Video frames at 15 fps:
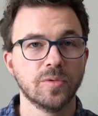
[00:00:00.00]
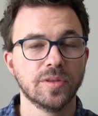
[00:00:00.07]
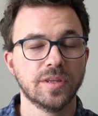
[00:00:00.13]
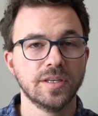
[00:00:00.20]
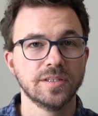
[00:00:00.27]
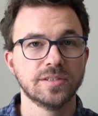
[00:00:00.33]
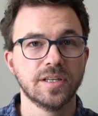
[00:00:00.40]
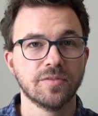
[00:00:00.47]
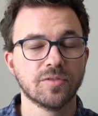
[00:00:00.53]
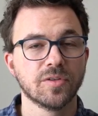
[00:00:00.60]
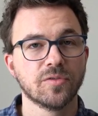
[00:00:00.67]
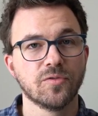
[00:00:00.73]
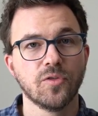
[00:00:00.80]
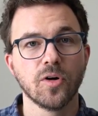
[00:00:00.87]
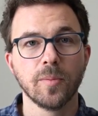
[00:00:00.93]
With these
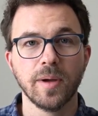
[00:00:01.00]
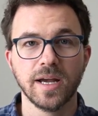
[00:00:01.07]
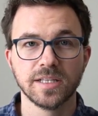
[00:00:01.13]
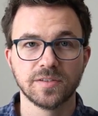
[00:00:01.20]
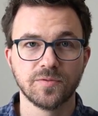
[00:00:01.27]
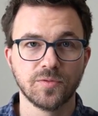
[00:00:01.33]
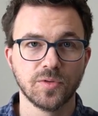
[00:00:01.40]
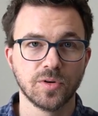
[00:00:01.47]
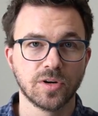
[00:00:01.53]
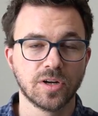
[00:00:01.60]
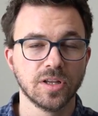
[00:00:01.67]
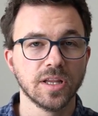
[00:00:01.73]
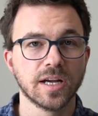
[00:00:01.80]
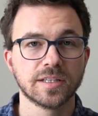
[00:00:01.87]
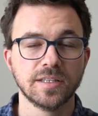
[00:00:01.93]
different formats for
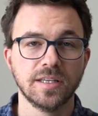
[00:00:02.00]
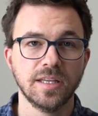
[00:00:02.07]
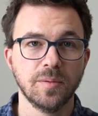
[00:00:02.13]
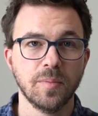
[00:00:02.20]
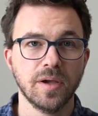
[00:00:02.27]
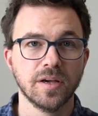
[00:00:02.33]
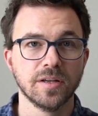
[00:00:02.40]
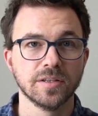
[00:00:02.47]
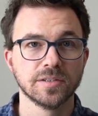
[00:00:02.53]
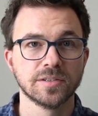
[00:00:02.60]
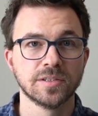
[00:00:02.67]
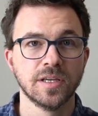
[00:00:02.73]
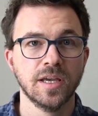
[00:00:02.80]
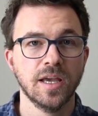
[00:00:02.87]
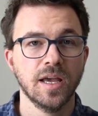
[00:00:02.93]
collecting
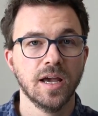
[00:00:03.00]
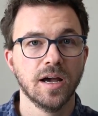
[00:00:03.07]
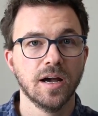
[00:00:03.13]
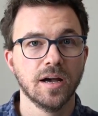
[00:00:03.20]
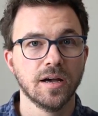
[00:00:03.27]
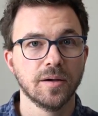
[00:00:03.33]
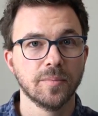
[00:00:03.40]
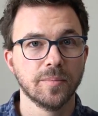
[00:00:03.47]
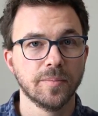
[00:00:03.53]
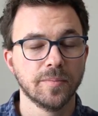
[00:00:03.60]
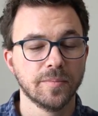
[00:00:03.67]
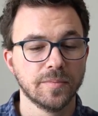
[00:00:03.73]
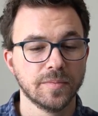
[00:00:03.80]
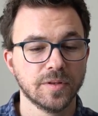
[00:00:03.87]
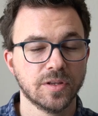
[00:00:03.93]
emails, um,
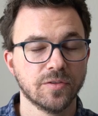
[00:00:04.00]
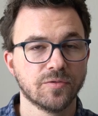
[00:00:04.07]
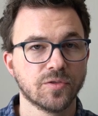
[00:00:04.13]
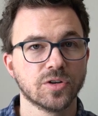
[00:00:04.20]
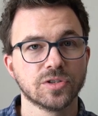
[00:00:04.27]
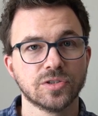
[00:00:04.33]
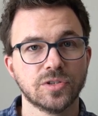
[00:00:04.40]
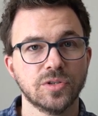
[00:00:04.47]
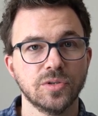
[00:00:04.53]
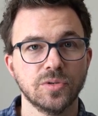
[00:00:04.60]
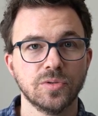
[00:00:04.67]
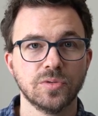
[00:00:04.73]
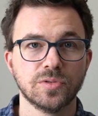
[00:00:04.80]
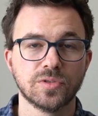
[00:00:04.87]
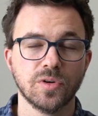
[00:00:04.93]
the first
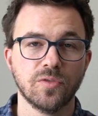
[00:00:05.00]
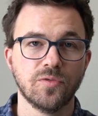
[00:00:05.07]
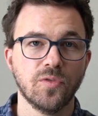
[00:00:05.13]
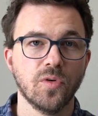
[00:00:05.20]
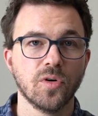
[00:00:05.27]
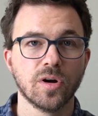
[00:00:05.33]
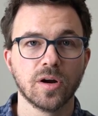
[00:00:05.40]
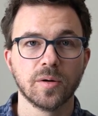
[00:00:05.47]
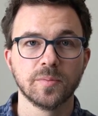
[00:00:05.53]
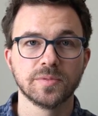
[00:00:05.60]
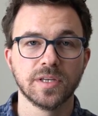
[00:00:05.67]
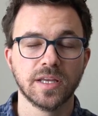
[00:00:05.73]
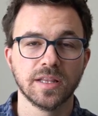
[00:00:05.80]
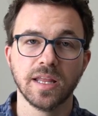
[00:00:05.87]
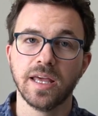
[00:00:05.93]
two, so
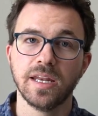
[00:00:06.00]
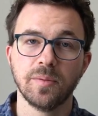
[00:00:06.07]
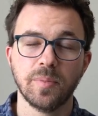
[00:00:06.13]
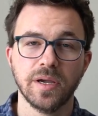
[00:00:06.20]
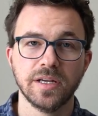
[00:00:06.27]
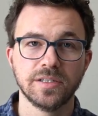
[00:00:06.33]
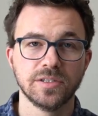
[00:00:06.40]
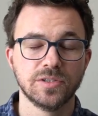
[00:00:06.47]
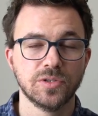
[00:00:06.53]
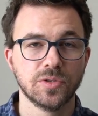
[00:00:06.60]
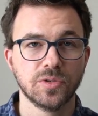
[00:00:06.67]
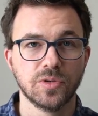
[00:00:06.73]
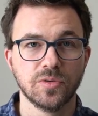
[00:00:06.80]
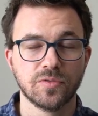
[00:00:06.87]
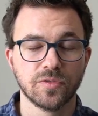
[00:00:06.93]
forms and landing pages, you
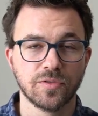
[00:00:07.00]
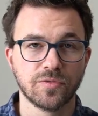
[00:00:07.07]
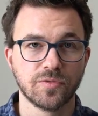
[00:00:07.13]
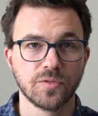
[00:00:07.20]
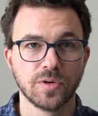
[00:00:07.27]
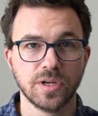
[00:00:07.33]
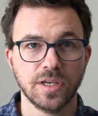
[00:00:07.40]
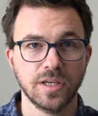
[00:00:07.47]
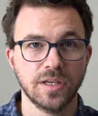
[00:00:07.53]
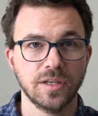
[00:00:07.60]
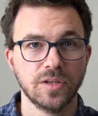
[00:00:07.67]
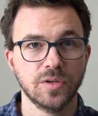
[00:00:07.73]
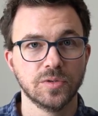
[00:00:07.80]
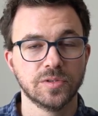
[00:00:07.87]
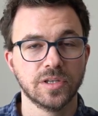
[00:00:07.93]
can do for
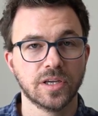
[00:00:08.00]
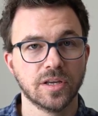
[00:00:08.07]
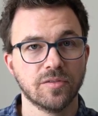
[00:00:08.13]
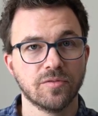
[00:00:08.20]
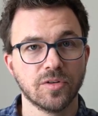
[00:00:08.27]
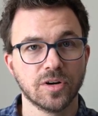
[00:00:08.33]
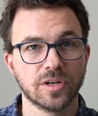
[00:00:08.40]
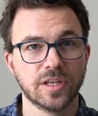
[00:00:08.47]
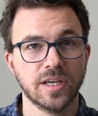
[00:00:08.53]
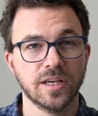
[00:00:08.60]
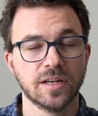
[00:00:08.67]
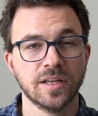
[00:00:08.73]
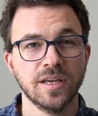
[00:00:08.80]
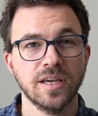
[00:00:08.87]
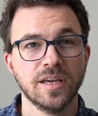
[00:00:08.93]
free using
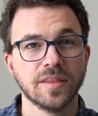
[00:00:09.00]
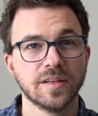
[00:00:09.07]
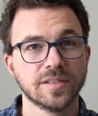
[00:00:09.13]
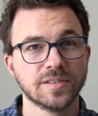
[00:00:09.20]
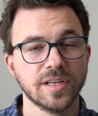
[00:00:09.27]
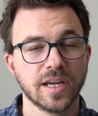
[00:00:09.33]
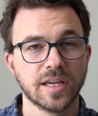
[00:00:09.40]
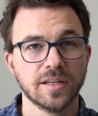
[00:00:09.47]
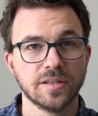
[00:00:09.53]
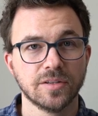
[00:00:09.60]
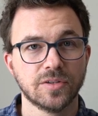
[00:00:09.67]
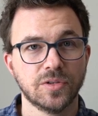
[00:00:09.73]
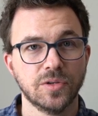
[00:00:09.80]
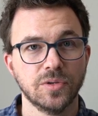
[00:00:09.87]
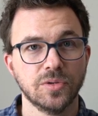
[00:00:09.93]
ConvertKit. The
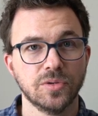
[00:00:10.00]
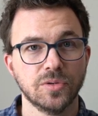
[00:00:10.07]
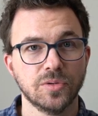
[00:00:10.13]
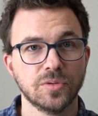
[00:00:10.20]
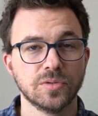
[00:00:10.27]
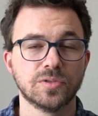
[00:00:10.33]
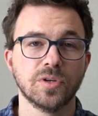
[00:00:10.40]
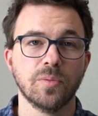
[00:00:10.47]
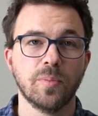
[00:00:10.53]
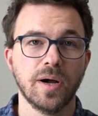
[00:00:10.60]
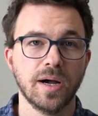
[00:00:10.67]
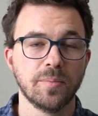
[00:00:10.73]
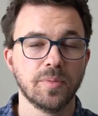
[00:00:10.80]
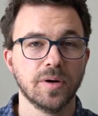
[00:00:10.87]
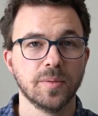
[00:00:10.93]
second two, so
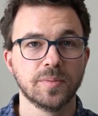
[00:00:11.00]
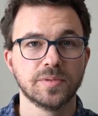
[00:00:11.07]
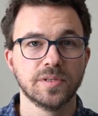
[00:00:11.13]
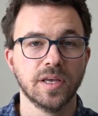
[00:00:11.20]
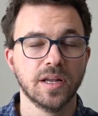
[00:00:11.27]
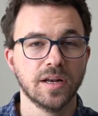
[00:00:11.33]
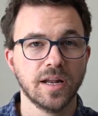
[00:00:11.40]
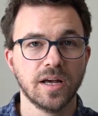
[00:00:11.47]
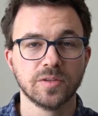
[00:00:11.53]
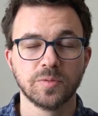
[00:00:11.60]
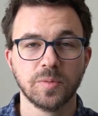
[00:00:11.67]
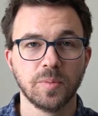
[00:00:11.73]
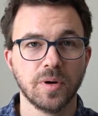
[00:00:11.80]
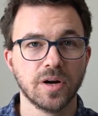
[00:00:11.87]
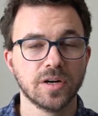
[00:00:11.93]
pop-ups and
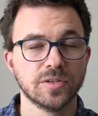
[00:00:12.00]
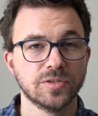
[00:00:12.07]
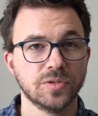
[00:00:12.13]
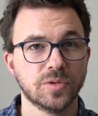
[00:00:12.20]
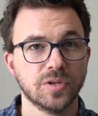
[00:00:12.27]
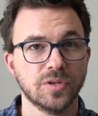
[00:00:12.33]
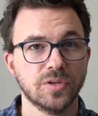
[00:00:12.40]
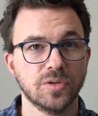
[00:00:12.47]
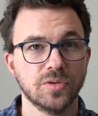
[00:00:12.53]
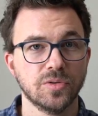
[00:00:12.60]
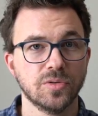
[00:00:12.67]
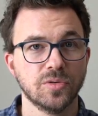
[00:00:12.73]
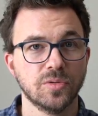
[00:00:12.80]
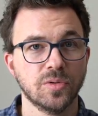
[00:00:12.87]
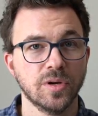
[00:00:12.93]
announcement bars, you can
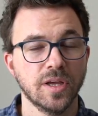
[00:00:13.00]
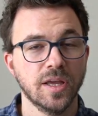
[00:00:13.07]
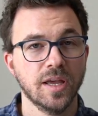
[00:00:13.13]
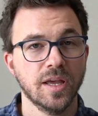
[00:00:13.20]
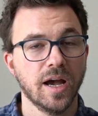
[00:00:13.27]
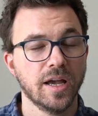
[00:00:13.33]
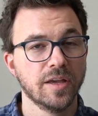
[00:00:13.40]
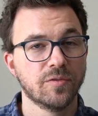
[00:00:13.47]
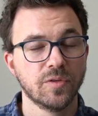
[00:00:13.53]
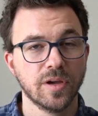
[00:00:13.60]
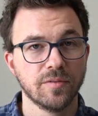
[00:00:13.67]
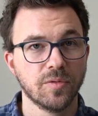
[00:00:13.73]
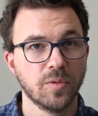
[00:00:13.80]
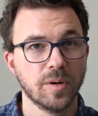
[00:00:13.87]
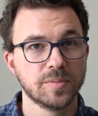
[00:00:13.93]
do if you
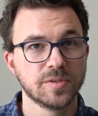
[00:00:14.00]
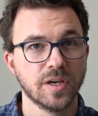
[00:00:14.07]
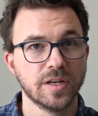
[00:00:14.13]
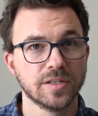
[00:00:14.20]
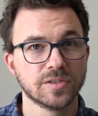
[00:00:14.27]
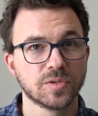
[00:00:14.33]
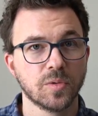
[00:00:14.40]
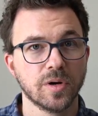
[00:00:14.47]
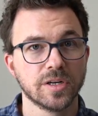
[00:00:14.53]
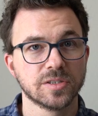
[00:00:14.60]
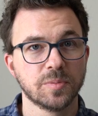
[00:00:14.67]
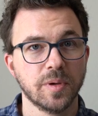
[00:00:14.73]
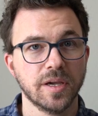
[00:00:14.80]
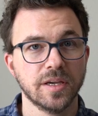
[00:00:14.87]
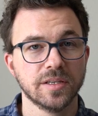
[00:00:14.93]
have a website in
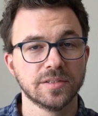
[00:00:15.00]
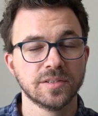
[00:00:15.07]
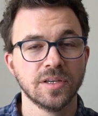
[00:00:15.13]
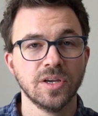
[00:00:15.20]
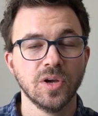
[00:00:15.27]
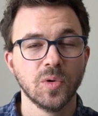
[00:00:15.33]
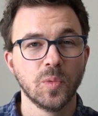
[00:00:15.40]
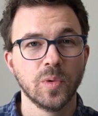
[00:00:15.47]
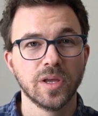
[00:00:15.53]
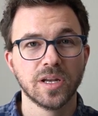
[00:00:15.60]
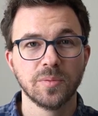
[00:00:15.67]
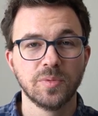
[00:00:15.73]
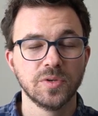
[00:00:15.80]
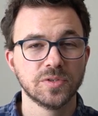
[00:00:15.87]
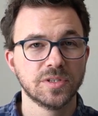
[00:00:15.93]
Squarespace. We end
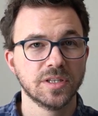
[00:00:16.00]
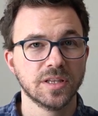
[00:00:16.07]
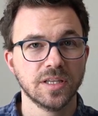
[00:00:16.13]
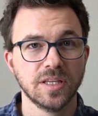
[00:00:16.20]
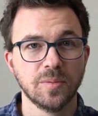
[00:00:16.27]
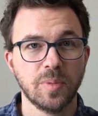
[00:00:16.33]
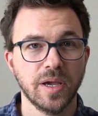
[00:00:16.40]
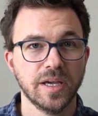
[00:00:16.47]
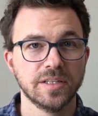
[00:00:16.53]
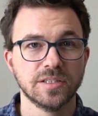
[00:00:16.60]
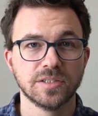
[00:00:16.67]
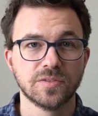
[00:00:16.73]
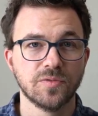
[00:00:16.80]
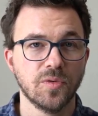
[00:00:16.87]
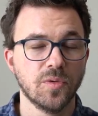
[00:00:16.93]
up using
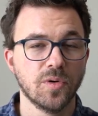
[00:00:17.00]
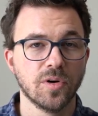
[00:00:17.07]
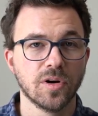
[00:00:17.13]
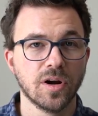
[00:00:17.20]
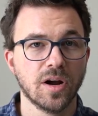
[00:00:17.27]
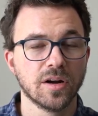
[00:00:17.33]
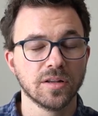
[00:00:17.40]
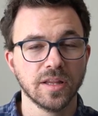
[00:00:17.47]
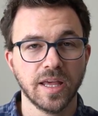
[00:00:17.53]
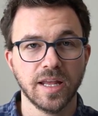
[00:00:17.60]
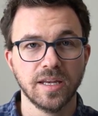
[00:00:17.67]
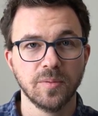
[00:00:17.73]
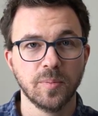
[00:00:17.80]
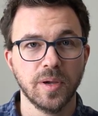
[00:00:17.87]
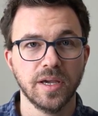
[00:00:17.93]
Leadpages for our
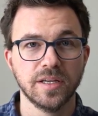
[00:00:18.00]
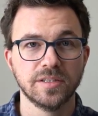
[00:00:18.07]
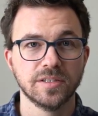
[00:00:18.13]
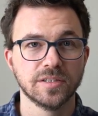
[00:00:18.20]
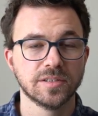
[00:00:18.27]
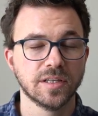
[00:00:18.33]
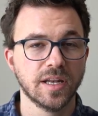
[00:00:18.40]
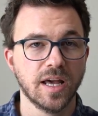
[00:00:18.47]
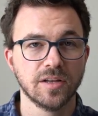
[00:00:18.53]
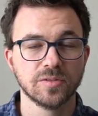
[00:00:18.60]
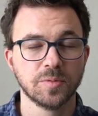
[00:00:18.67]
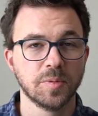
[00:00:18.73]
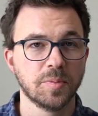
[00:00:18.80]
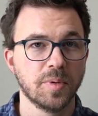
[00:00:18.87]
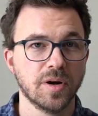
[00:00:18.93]
landing pages,
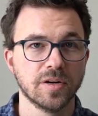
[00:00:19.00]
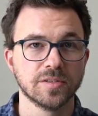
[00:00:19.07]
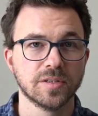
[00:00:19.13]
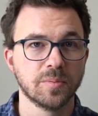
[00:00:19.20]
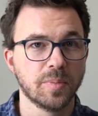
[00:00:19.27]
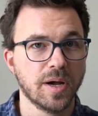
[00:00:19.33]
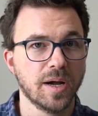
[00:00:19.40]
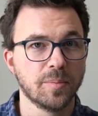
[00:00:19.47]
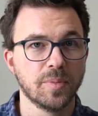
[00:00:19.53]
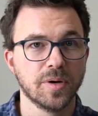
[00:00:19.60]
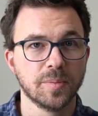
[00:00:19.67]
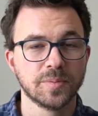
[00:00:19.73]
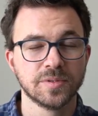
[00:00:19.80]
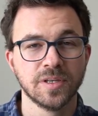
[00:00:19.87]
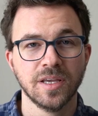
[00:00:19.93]
announcement bars, and
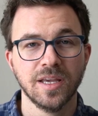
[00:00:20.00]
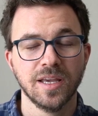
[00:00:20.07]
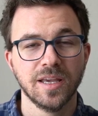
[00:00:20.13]
pop-ups.